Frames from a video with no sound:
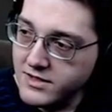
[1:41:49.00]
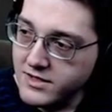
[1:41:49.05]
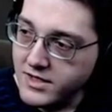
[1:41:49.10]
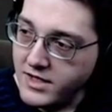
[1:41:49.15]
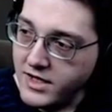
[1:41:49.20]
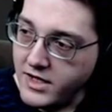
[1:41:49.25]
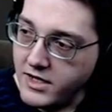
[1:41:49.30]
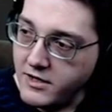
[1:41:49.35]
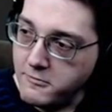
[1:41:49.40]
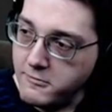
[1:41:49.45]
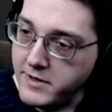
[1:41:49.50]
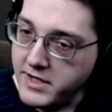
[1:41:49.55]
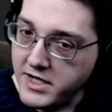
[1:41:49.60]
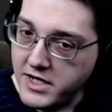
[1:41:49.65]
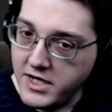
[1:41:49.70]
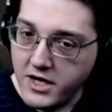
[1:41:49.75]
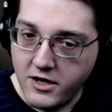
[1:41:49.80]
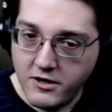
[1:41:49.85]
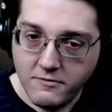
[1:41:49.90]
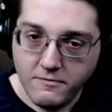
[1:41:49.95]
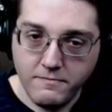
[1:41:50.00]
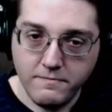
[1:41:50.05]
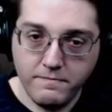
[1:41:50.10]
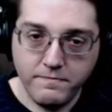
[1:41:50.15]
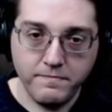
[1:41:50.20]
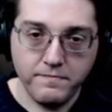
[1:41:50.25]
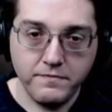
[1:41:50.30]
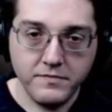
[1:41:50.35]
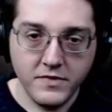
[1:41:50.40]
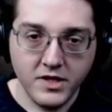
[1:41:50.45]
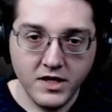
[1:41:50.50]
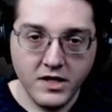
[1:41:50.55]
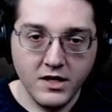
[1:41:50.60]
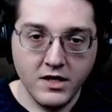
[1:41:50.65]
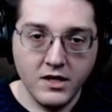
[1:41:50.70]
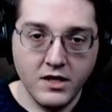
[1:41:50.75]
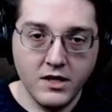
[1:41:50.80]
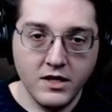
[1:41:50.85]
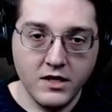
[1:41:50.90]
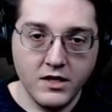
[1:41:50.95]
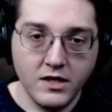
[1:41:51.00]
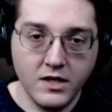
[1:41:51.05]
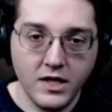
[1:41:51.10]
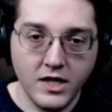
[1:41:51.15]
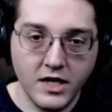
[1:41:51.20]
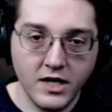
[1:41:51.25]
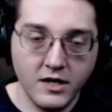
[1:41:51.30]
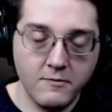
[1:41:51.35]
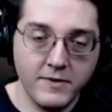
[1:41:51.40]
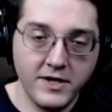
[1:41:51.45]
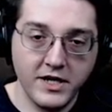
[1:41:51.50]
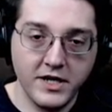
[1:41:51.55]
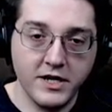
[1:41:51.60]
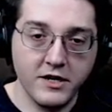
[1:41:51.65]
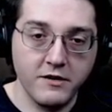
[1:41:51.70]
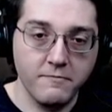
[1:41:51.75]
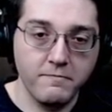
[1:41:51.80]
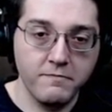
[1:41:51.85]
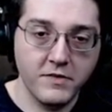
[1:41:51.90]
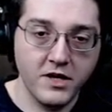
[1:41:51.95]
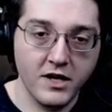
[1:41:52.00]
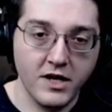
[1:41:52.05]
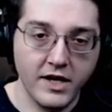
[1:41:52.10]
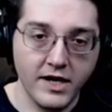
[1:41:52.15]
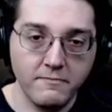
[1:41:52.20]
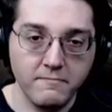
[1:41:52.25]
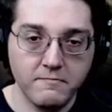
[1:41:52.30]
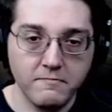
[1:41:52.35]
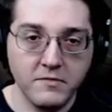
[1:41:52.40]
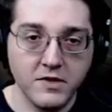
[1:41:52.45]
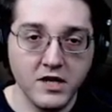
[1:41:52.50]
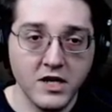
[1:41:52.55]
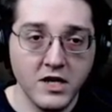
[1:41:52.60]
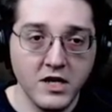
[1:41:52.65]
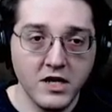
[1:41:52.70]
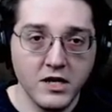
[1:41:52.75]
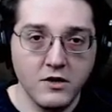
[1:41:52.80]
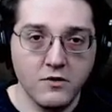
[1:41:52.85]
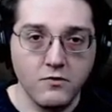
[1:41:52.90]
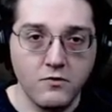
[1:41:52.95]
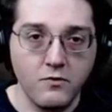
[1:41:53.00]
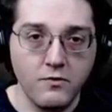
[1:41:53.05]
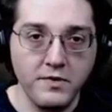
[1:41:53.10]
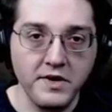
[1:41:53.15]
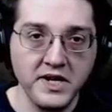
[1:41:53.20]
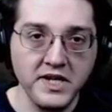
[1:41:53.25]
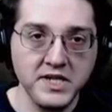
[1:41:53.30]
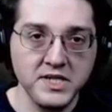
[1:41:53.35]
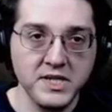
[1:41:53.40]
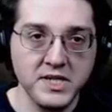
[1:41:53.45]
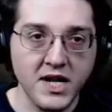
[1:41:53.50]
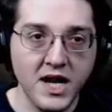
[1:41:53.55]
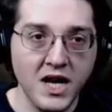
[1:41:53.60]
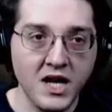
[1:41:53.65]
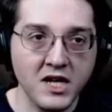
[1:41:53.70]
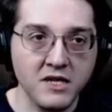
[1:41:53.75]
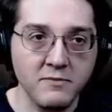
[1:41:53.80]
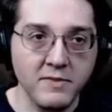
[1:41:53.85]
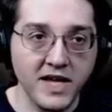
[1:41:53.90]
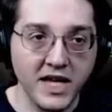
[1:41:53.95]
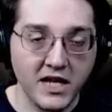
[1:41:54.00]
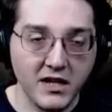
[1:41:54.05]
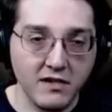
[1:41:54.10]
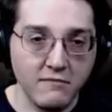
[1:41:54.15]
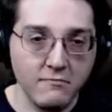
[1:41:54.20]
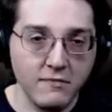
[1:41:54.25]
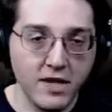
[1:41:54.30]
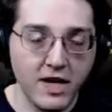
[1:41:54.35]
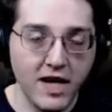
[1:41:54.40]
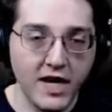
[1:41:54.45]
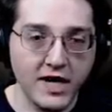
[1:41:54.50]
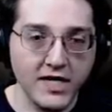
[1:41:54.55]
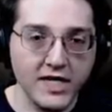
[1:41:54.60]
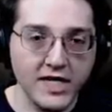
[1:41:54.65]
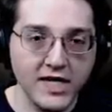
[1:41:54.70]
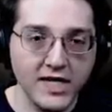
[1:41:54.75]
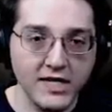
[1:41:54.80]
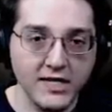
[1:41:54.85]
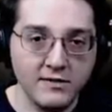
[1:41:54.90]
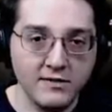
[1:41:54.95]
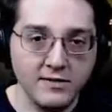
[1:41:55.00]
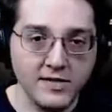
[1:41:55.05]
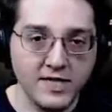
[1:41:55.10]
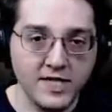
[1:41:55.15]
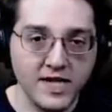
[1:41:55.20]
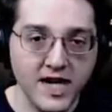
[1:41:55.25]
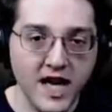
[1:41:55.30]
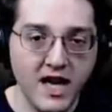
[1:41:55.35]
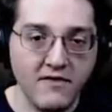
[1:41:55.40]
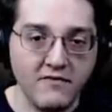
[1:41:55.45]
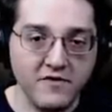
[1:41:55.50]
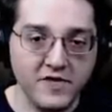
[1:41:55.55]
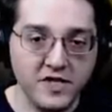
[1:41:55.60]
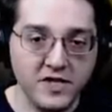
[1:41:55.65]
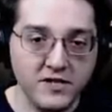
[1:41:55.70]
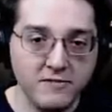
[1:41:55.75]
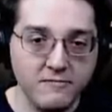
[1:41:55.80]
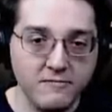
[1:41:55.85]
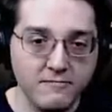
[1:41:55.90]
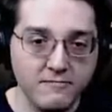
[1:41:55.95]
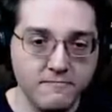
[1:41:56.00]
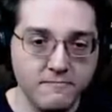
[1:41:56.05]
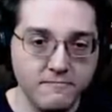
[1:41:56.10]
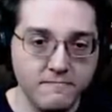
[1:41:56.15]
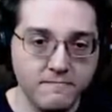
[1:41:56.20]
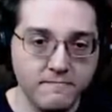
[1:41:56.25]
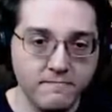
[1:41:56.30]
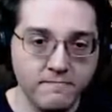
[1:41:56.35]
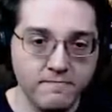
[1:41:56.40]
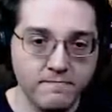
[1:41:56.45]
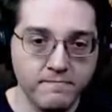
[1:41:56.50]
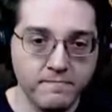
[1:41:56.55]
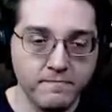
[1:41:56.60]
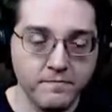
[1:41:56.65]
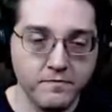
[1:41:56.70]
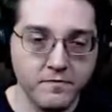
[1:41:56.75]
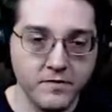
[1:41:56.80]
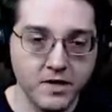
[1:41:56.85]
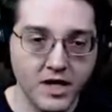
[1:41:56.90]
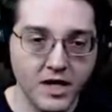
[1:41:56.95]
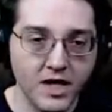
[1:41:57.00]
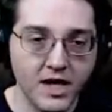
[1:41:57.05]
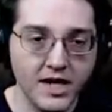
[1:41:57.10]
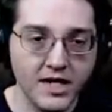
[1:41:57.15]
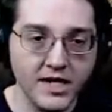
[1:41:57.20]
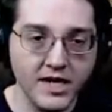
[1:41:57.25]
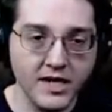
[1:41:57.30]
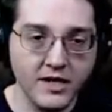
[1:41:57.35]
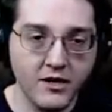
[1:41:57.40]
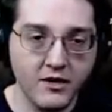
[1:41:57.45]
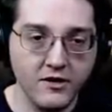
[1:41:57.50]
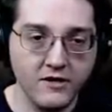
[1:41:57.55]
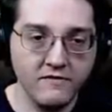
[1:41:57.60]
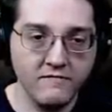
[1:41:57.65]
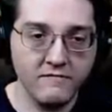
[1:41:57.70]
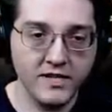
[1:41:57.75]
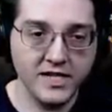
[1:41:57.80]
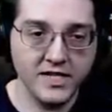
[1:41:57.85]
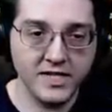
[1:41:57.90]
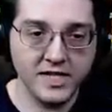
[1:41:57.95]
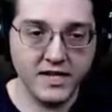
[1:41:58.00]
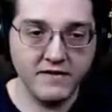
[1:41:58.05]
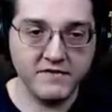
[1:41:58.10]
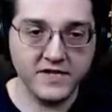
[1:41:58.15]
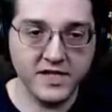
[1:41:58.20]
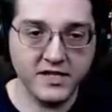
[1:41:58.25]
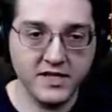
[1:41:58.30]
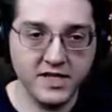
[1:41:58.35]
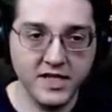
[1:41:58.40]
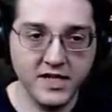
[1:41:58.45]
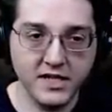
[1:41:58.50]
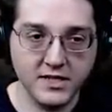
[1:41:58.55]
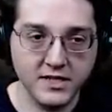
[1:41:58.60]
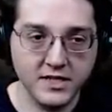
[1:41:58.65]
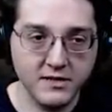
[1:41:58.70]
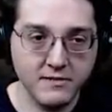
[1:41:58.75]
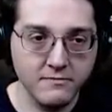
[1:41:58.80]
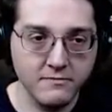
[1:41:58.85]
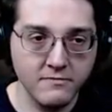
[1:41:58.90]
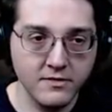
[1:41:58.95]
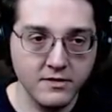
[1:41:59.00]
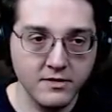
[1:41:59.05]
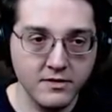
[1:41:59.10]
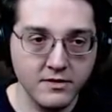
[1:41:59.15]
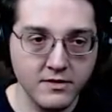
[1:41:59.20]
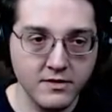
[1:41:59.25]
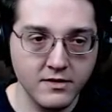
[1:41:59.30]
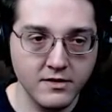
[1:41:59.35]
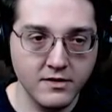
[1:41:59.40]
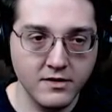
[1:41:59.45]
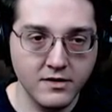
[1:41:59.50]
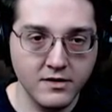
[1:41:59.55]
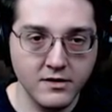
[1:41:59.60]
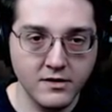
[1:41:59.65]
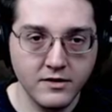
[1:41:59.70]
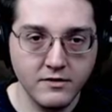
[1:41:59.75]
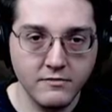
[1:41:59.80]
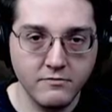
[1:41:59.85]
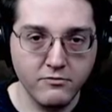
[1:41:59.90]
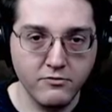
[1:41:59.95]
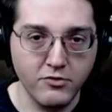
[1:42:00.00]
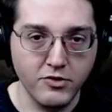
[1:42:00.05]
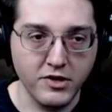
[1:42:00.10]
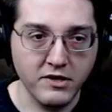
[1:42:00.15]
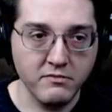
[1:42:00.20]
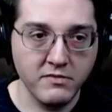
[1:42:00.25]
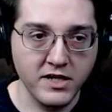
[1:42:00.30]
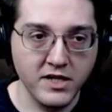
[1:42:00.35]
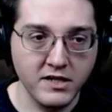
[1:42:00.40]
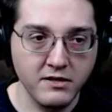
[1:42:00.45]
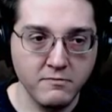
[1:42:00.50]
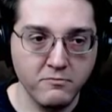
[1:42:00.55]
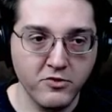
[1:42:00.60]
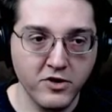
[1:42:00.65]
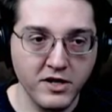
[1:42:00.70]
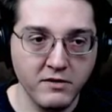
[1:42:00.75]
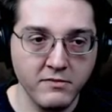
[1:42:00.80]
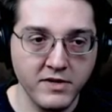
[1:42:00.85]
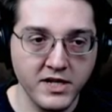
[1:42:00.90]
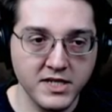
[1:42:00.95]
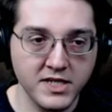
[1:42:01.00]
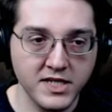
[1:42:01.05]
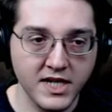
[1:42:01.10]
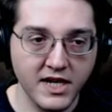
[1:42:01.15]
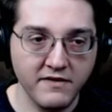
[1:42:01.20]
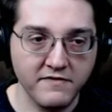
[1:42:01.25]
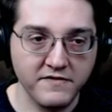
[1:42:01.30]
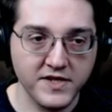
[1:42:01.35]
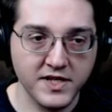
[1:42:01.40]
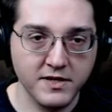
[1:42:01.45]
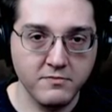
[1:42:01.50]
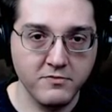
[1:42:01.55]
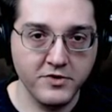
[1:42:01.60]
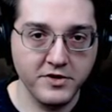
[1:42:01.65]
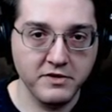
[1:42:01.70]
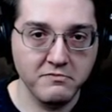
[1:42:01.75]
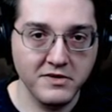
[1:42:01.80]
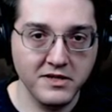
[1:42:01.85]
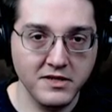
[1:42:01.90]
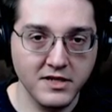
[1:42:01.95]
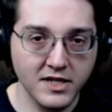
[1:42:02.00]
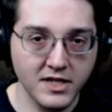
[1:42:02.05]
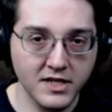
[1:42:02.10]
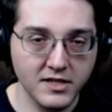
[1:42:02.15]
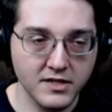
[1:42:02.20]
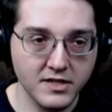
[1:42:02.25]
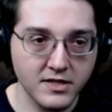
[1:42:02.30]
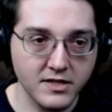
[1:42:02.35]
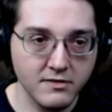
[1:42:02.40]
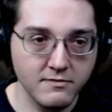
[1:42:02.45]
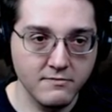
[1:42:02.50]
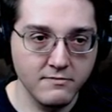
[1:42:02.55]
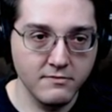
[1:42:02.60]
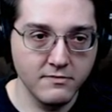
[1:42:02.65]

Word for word: There we go. There we go. Alright. Restock me. I need stuffs. I need all of my stuffs and things. Bring me, bring me stuffs and bring me things.